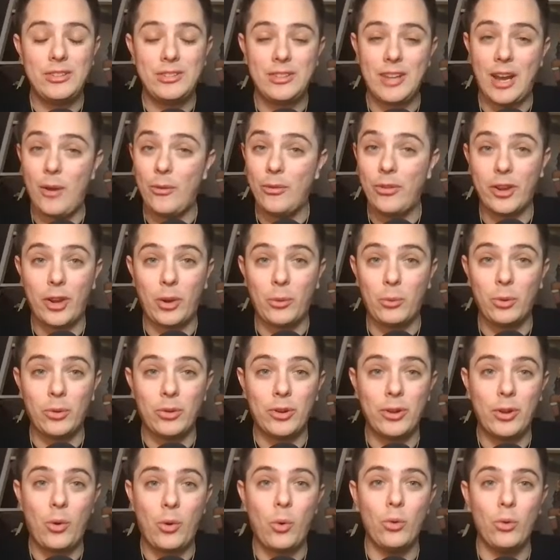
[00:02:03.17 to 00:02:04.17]
Sounds like a
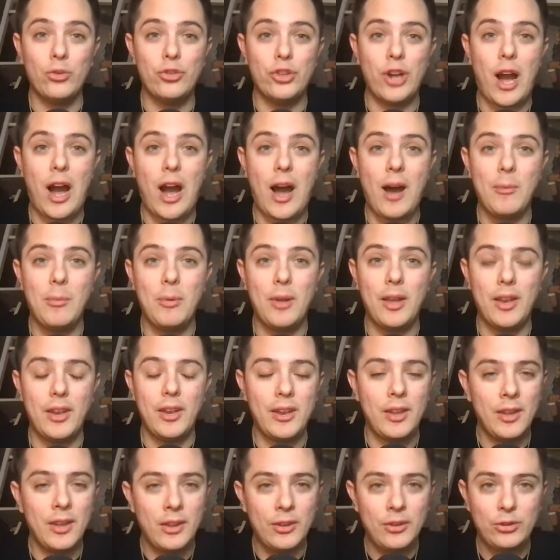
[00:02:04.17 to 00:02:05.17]
really cool job
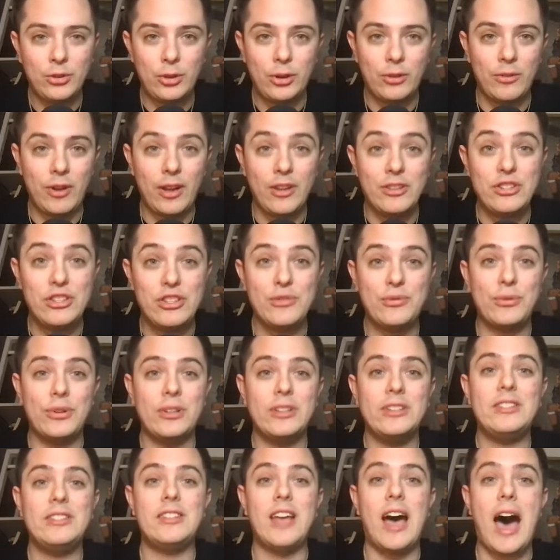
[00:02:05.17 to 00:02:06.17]
and sort of a
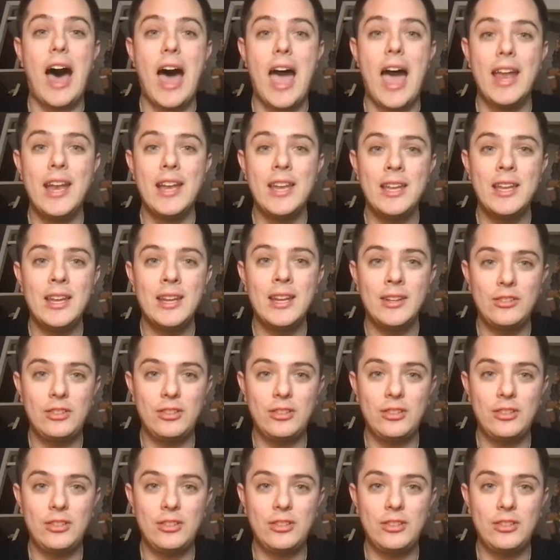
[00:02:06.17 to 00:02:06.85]
different side